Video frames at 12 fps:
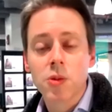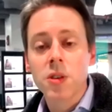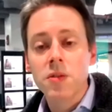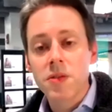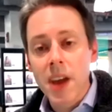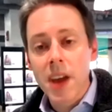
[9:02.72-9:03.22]

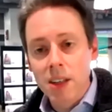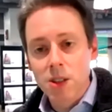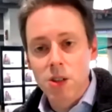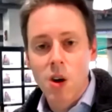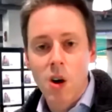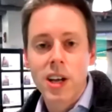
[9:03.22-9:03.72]

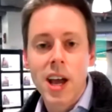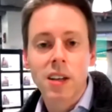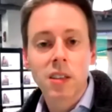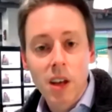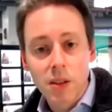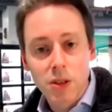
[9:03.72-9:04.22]
advanced cardiac
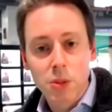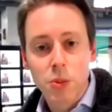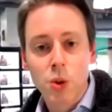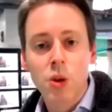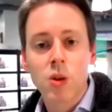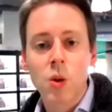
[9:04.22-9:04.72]
life
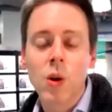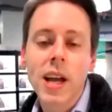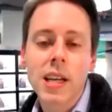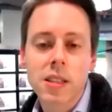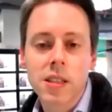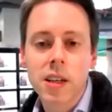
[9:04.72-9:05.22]
support, or
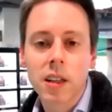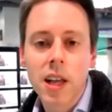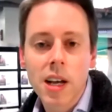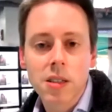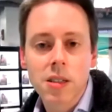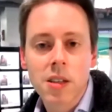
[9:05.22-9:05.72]

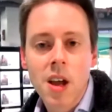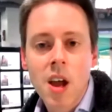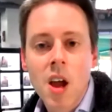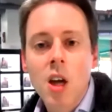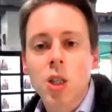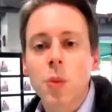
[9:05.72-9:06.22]
ACLS,
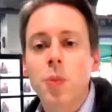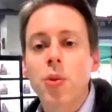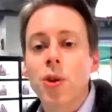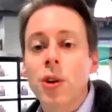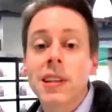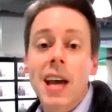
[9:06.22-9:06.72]
to
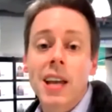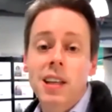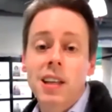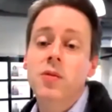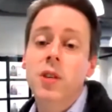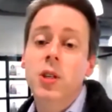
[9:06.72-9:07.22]
bring that
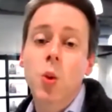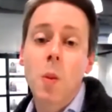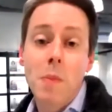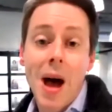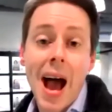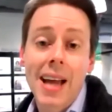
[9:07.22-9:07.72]
individual
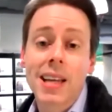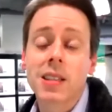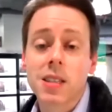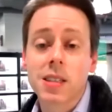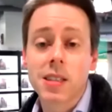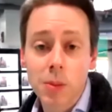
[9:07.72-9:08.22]
back and
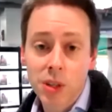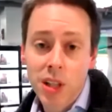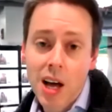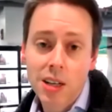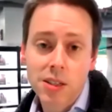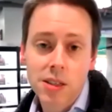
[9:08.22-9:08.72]

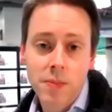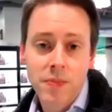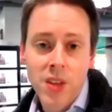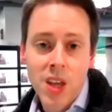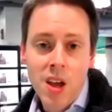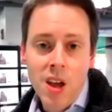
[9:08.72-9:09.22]
stabilize them.
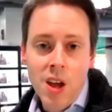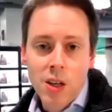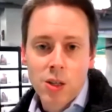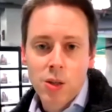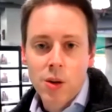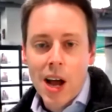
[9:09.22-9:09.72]

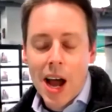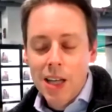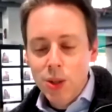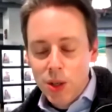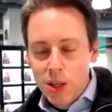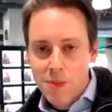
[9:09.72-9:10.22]
So,
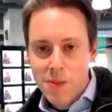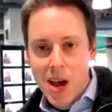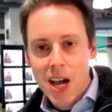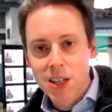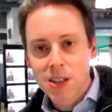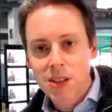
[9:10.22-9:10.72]
as you can
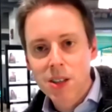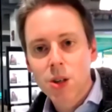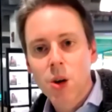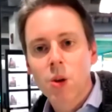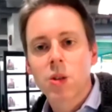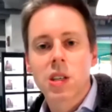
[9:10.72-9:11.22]
imagine, these
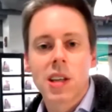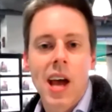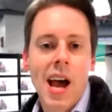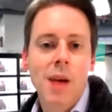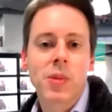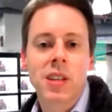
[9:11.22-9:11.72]
codes can
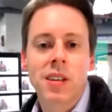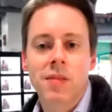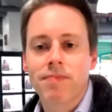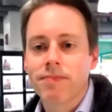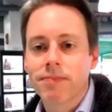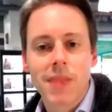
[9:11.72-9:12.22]
happen
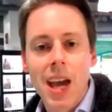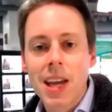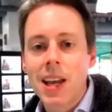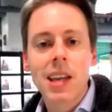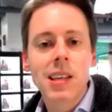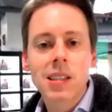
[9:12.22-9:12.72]

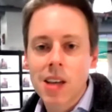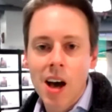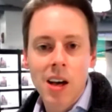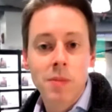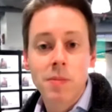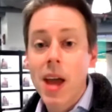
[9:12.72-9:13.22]
at any
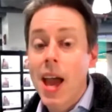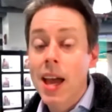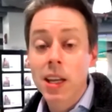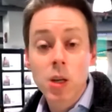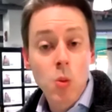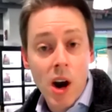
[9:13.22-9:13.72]
time,
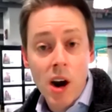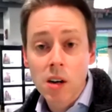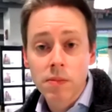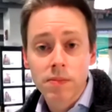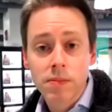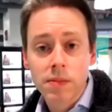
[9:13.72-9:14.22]

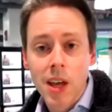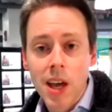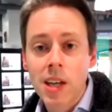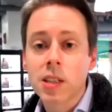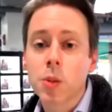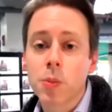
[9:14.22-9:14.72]
anywhere,
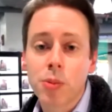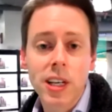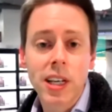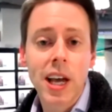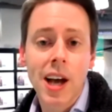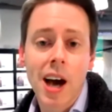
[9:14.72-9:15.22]
and it's a pretty
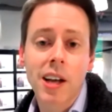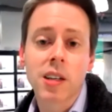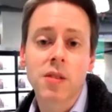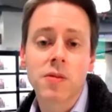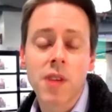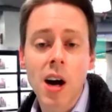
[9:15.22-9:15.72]
chaotic
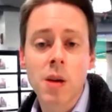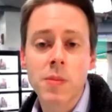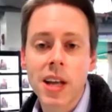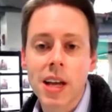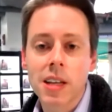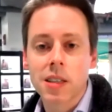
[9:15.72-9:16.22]

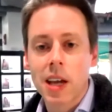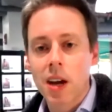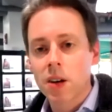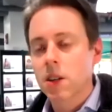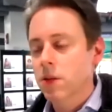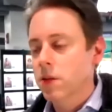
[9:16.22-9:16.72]
environment as
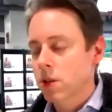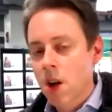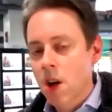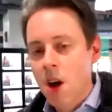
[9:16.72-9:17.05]
caregivers